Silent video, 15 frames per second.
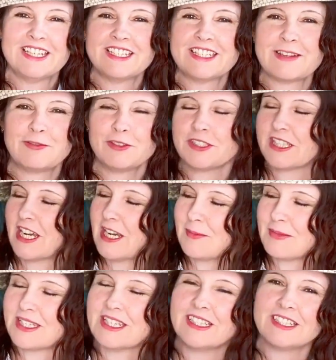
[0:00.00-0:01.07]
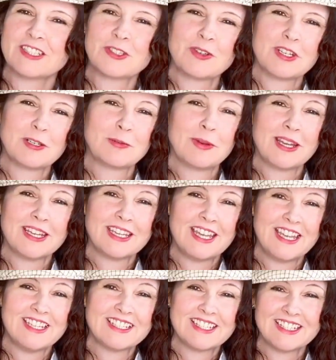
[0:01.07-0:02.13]
several times, illustrated by
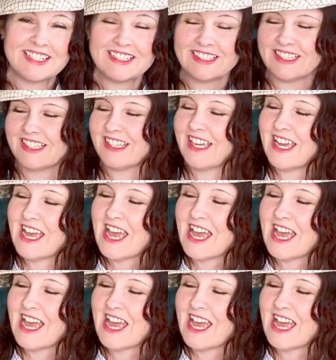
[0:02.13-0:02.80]
Kate Hindley.